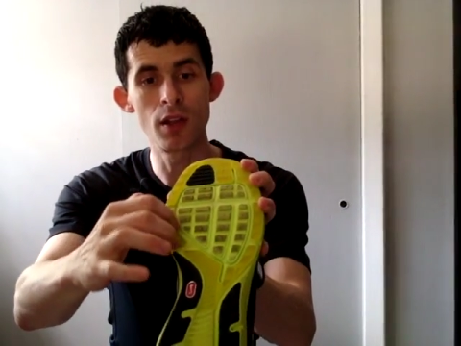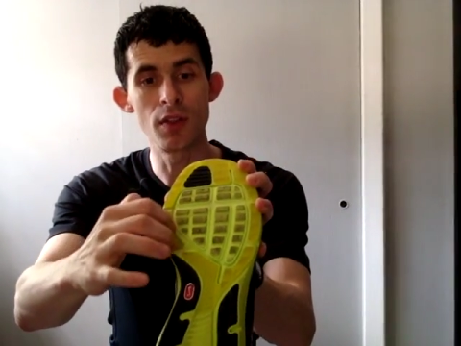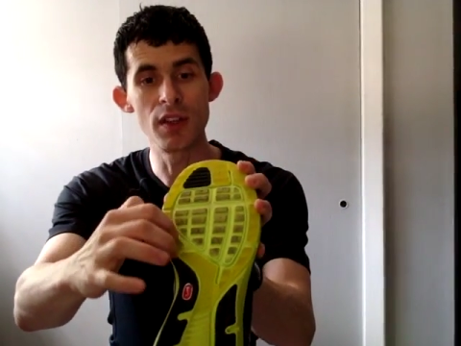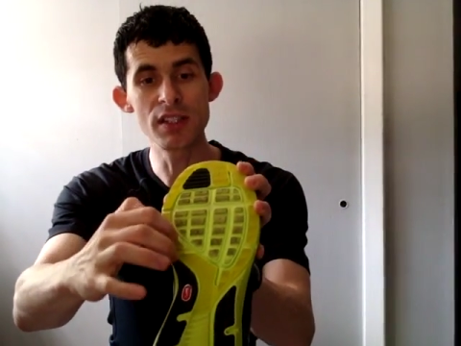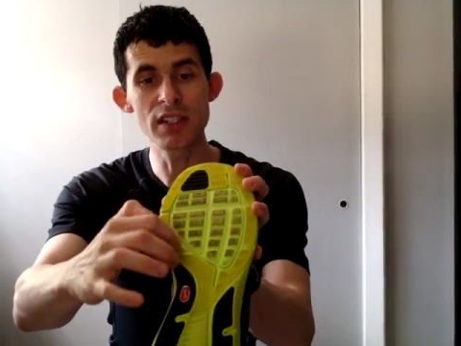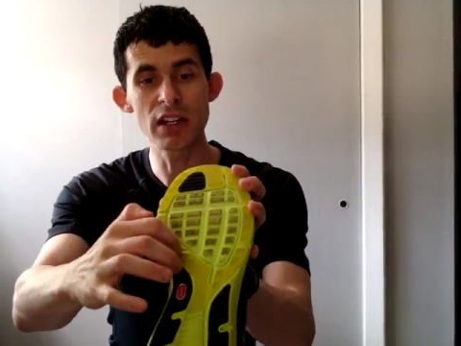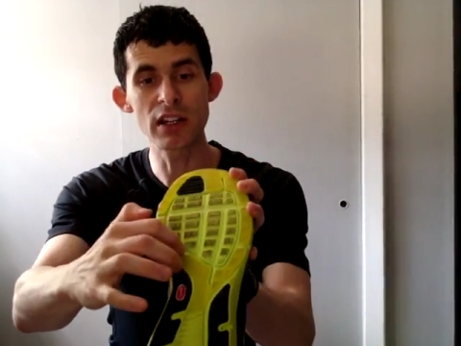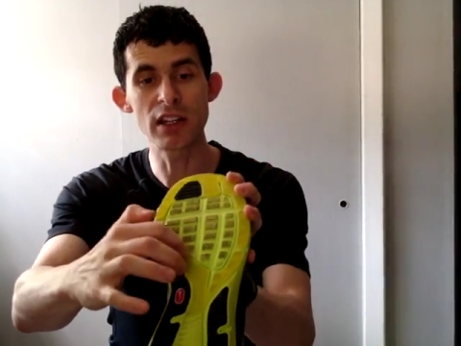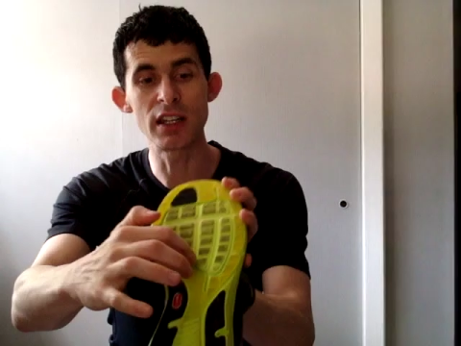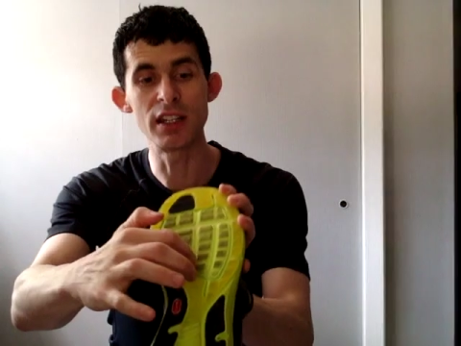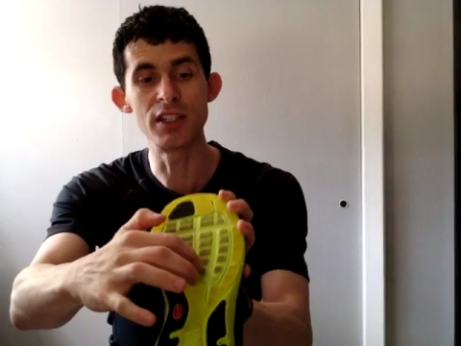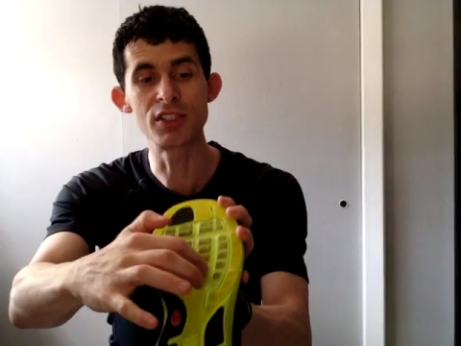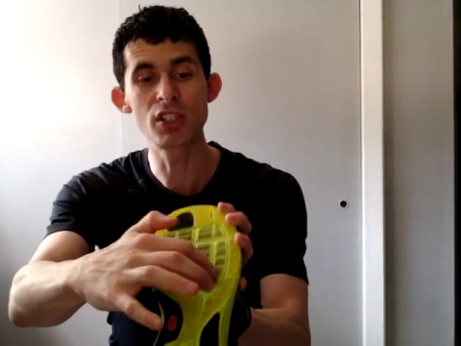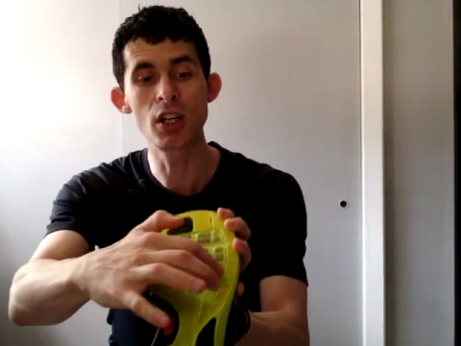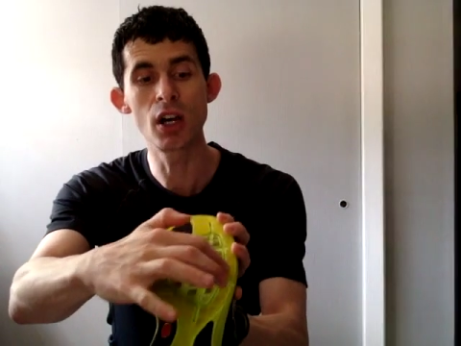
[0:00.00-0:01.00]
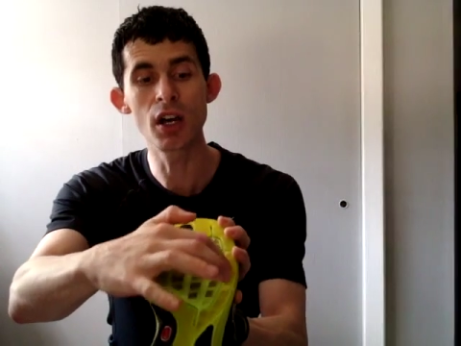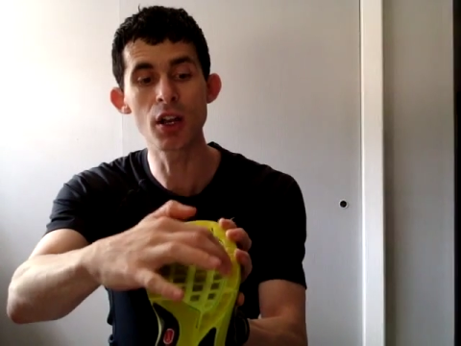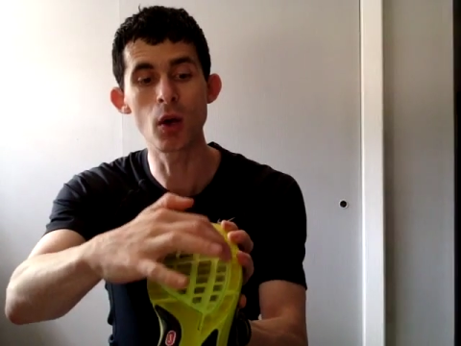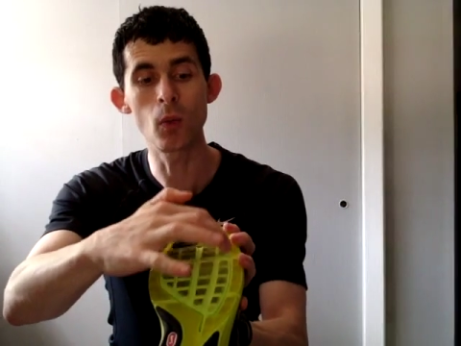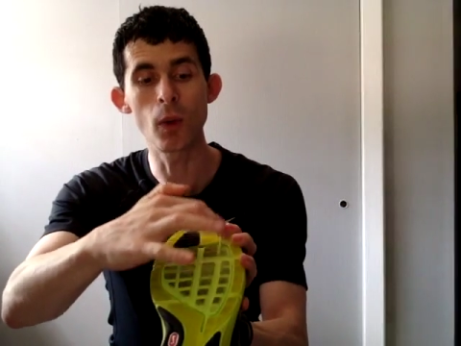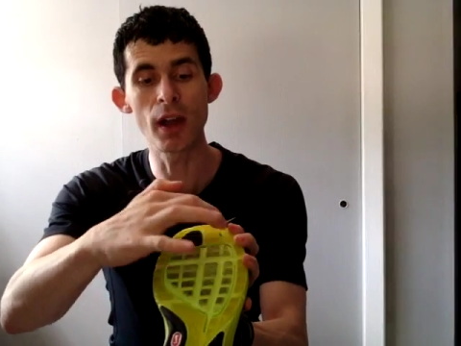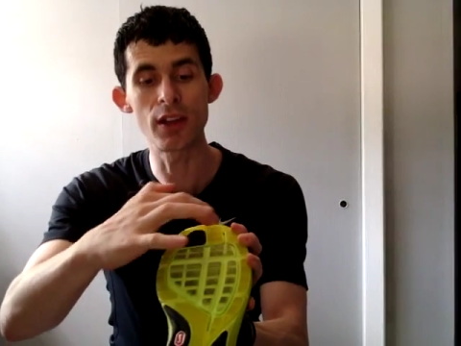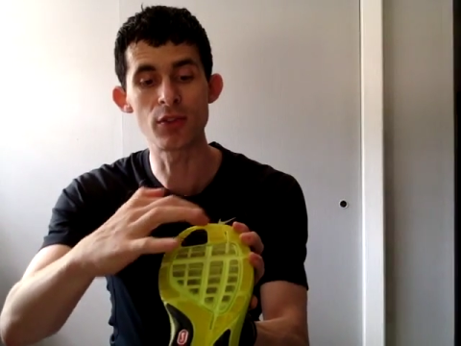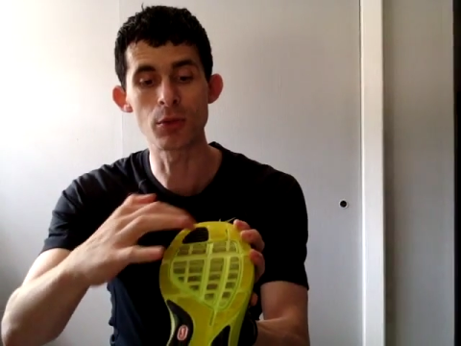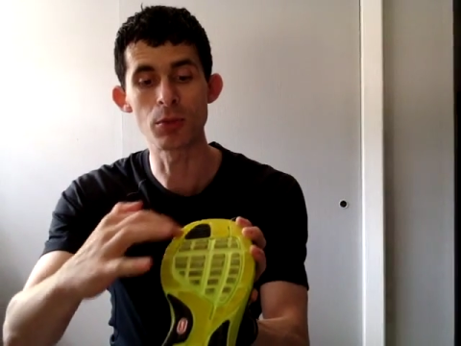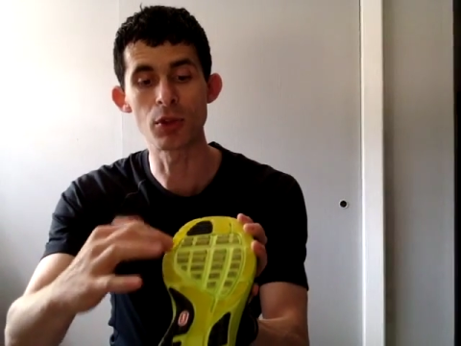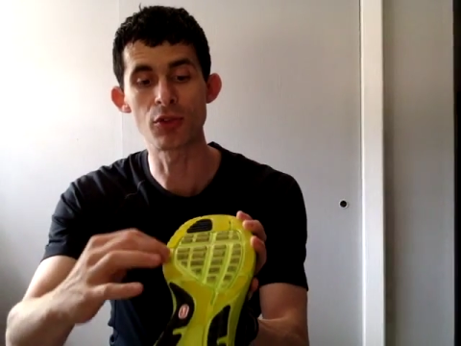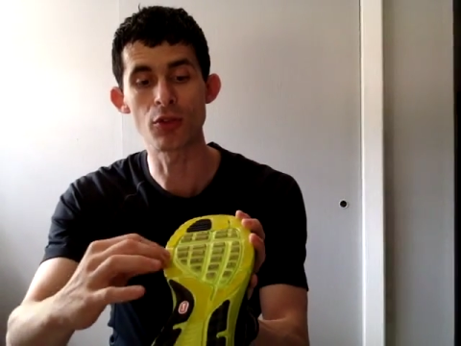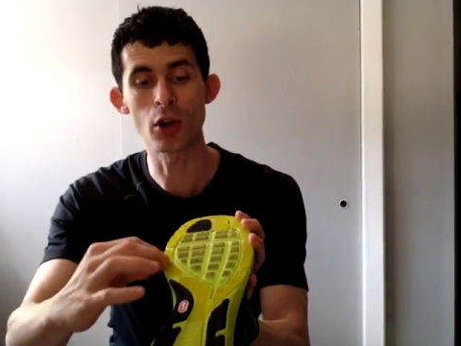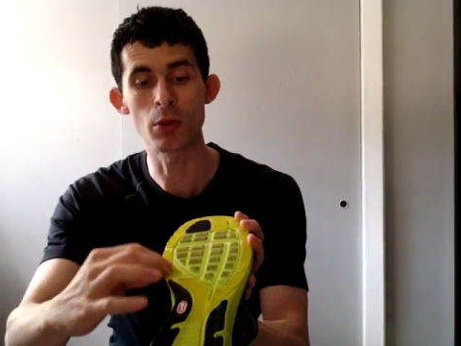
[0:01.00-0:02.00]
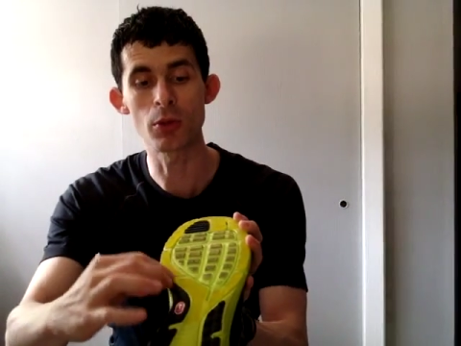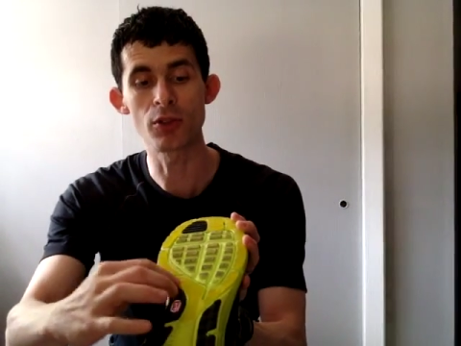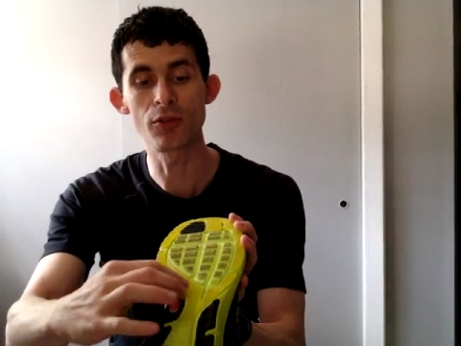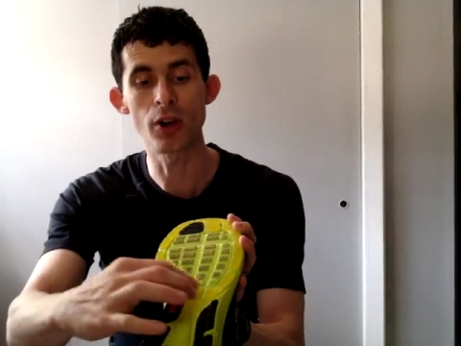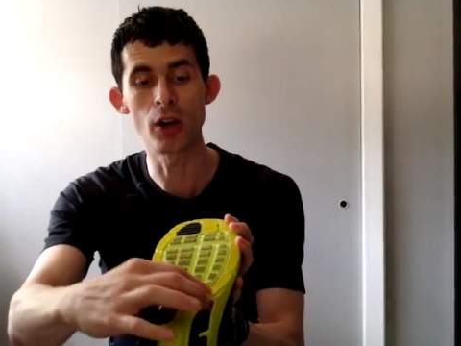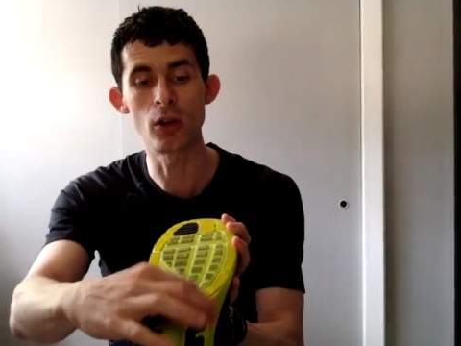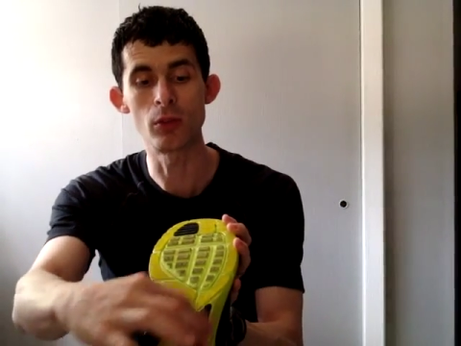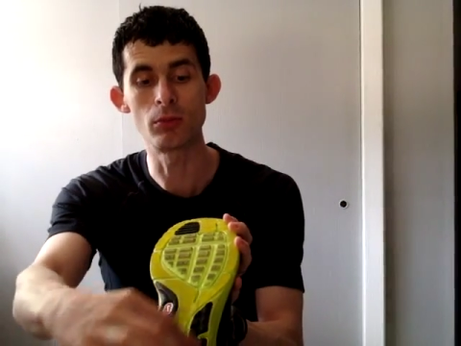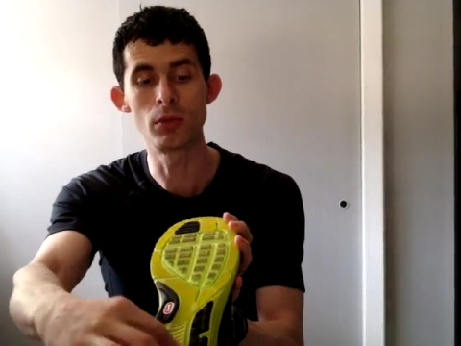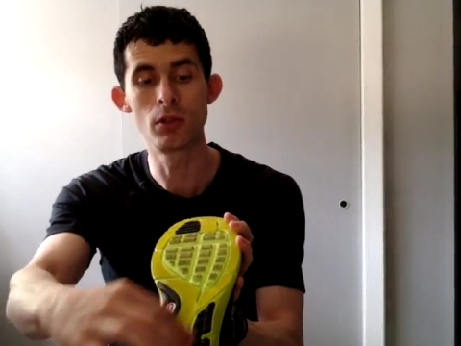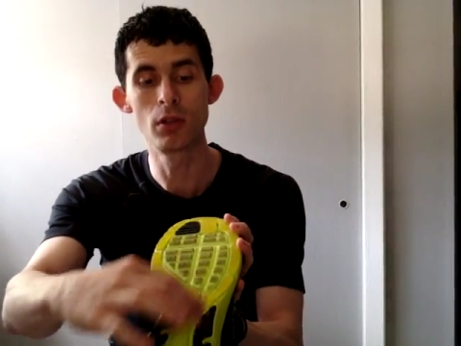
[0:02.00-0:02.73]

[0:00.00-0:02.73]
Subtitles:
this area is cut away from the firmer foam,